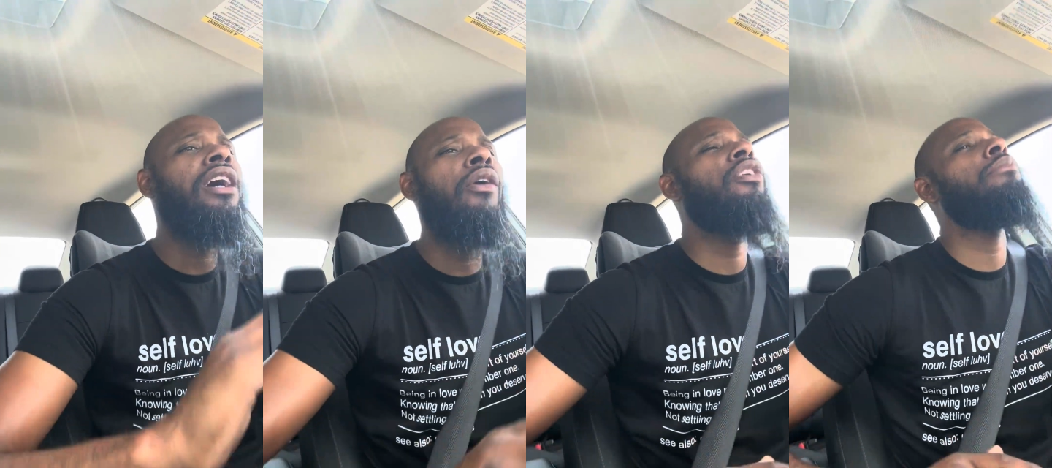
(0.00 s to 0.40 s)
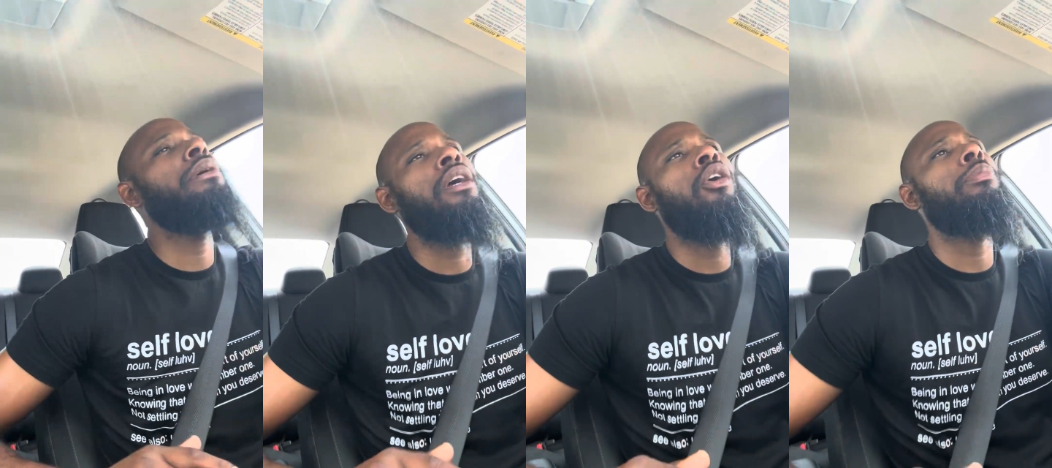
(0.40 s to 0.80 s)
Always
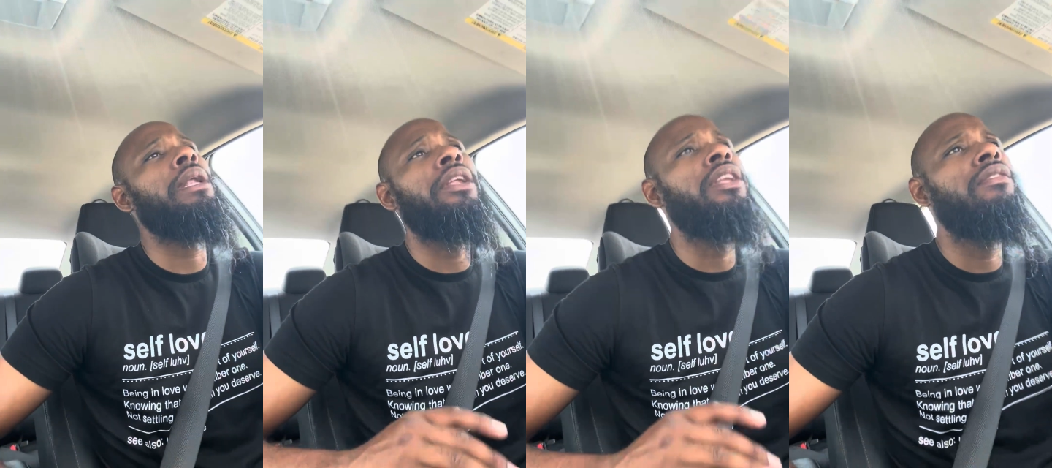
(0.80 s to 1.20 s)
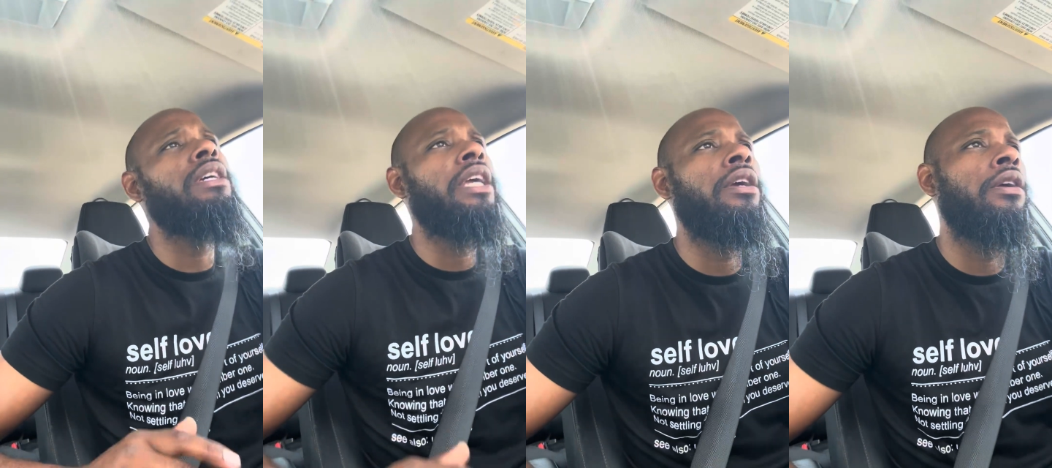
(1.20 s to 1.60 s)
been open. I never
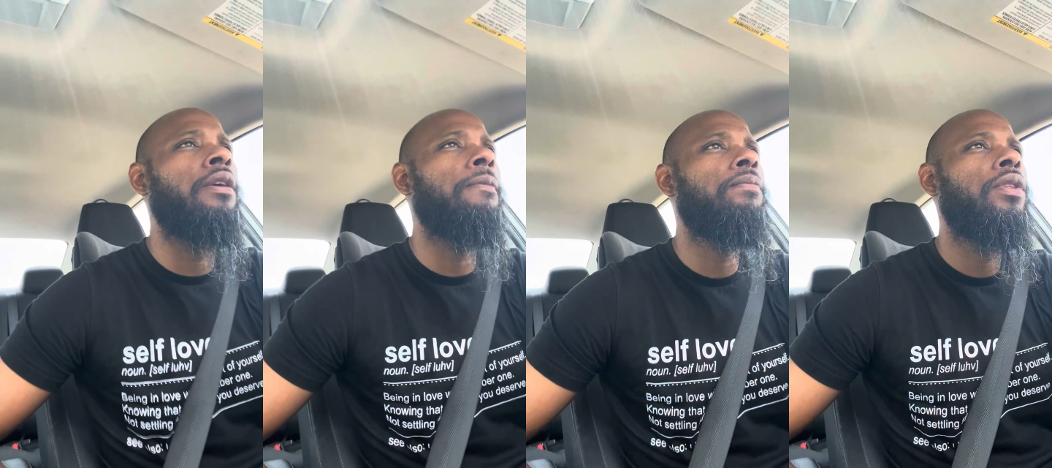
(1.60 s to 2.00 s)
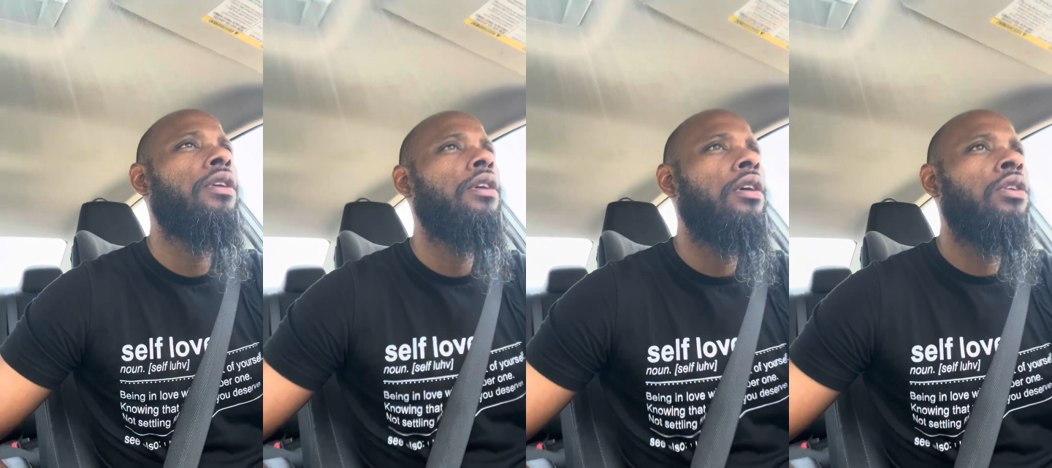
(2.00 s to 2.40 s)
cared. You
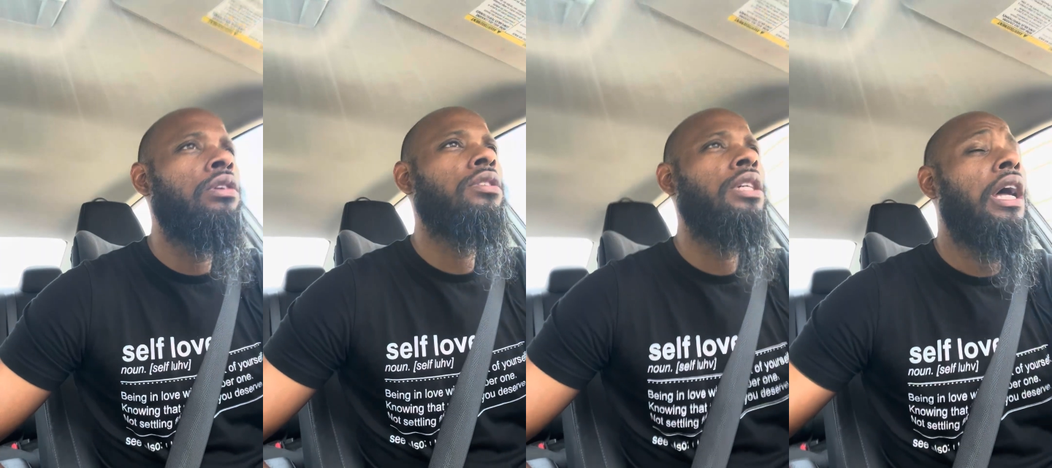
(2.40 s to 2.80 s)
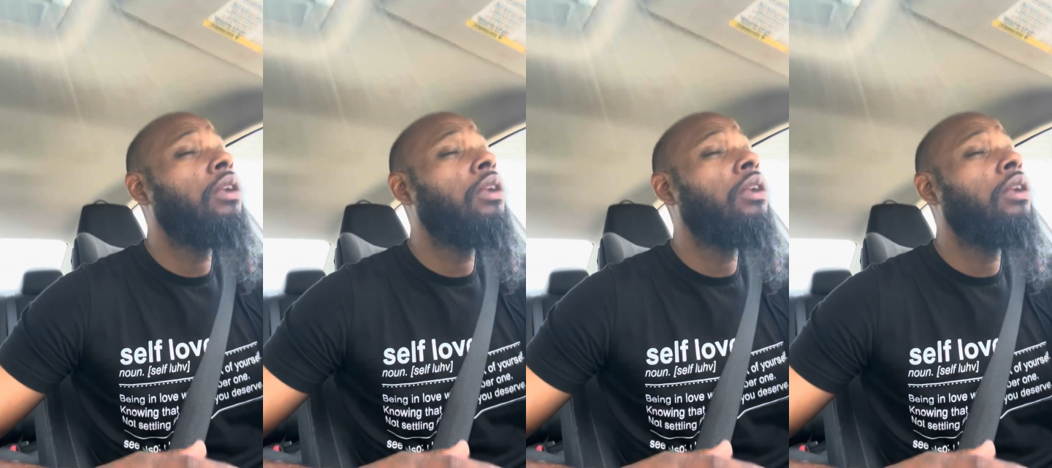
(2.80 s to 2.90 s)
know what I'm saying?